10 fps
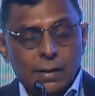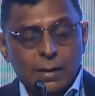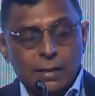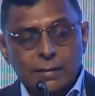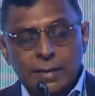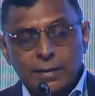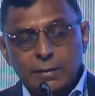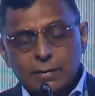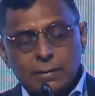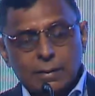And
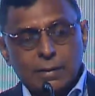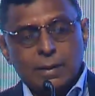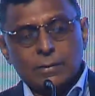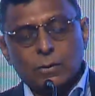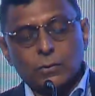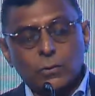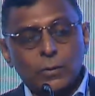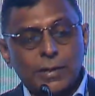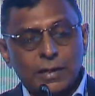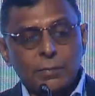then I'll talk to you
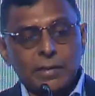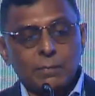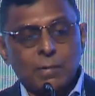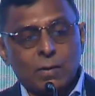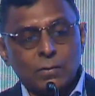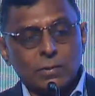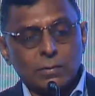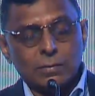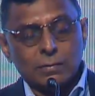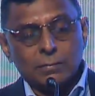a little bit
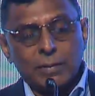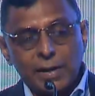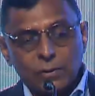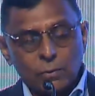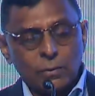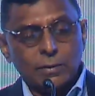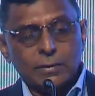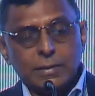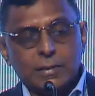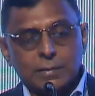about my role in
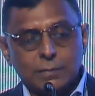this,